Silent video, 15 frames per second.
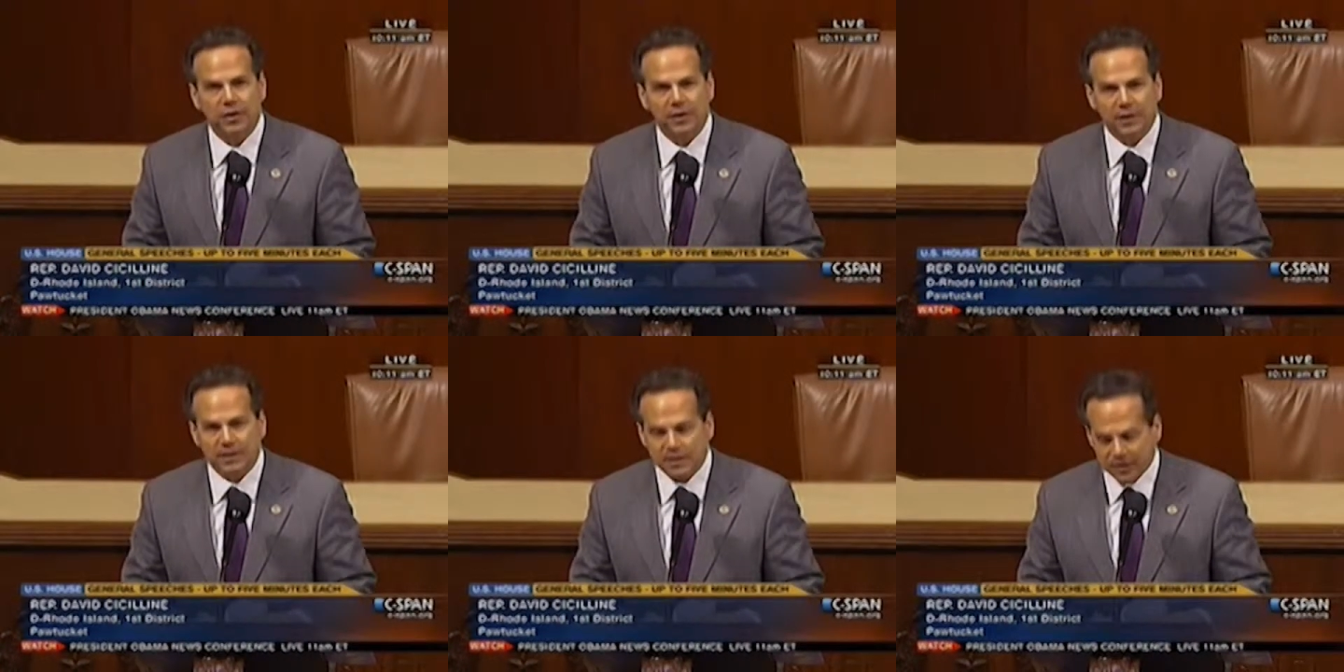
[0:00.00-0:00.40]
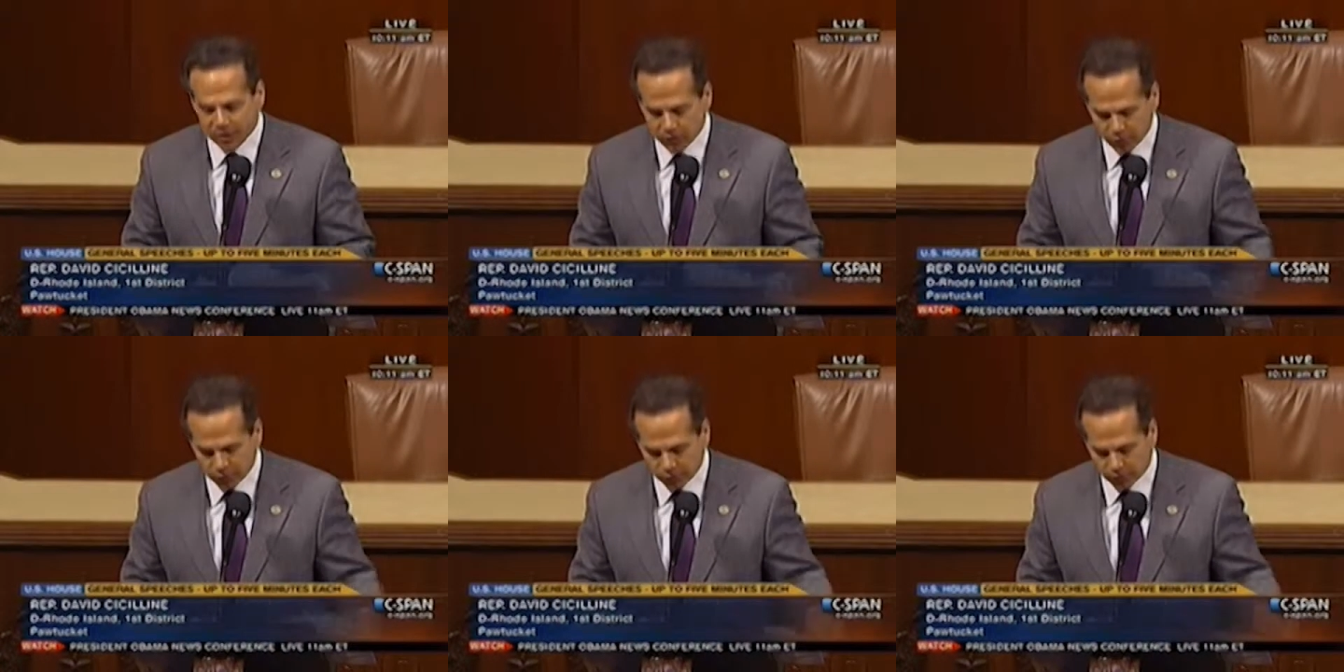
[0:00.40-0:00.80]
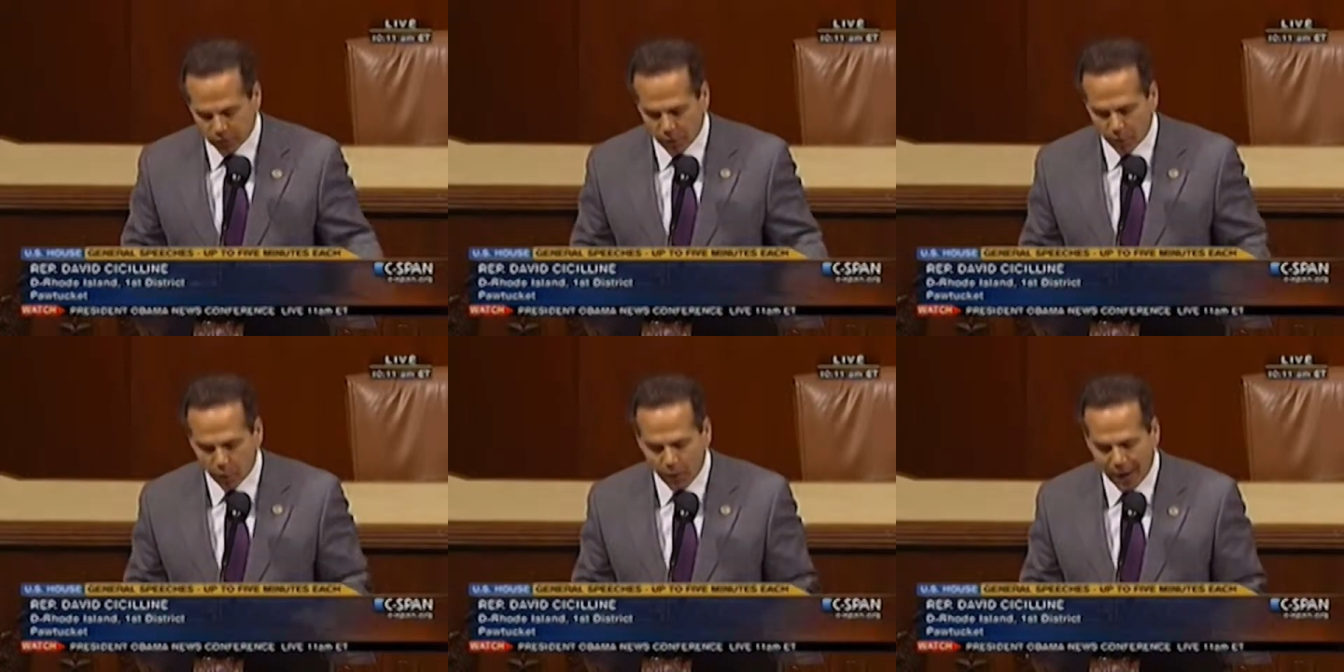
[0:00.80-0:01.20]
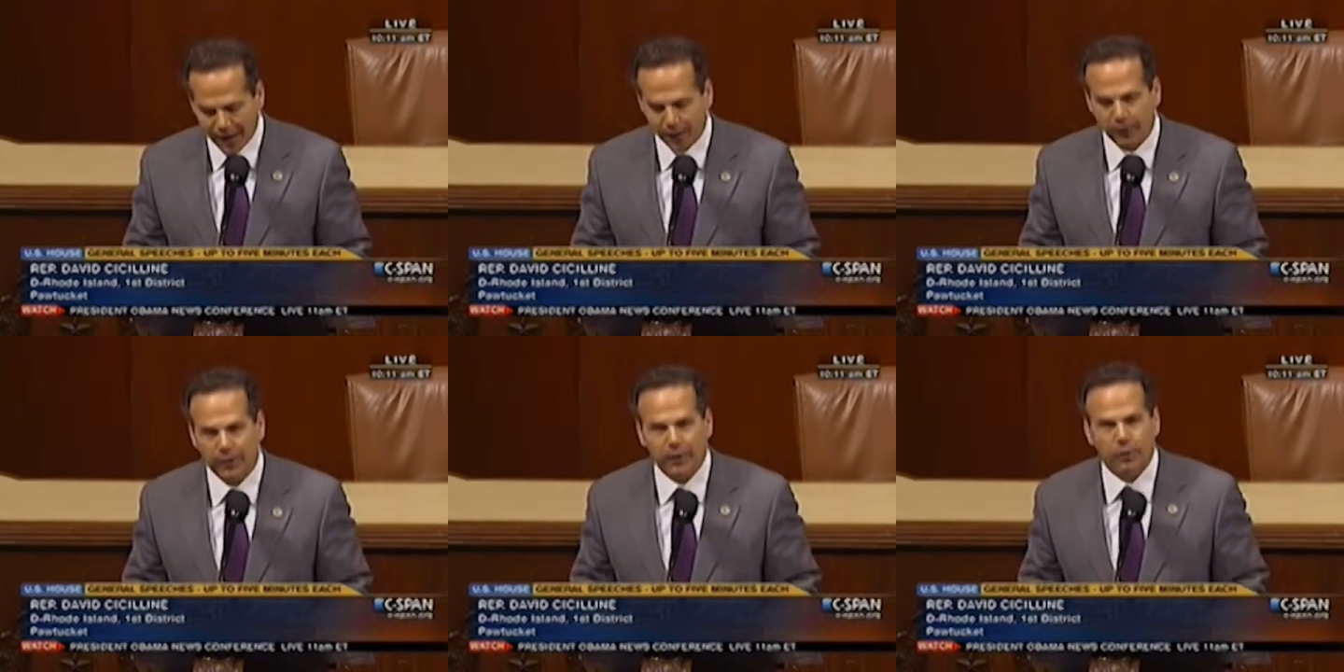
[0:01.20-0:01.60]
continue to grow
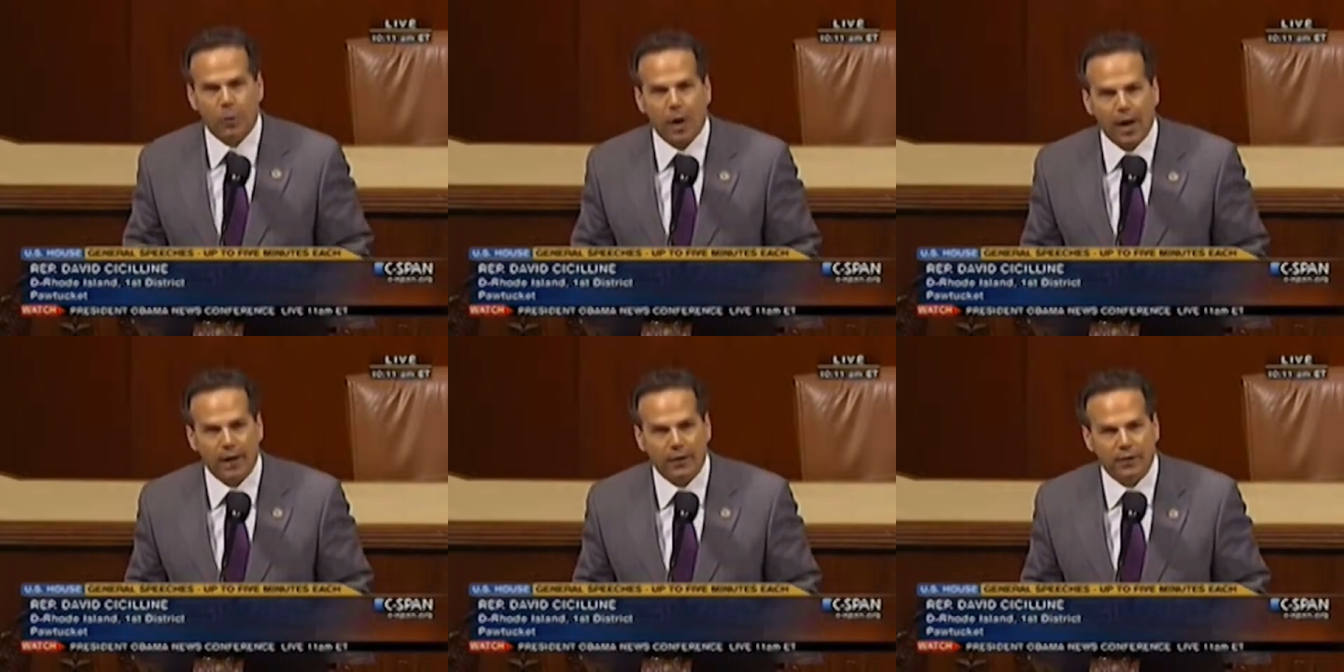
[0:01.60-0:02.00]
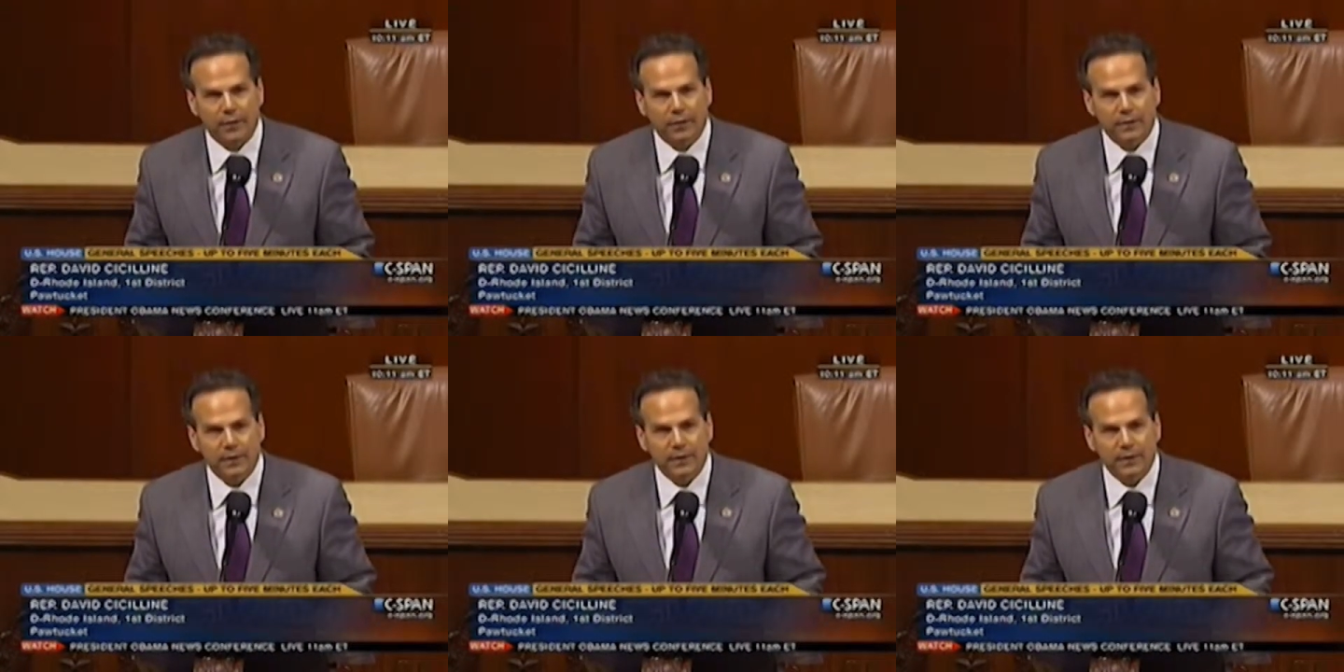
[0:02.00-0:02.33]
wider and wider.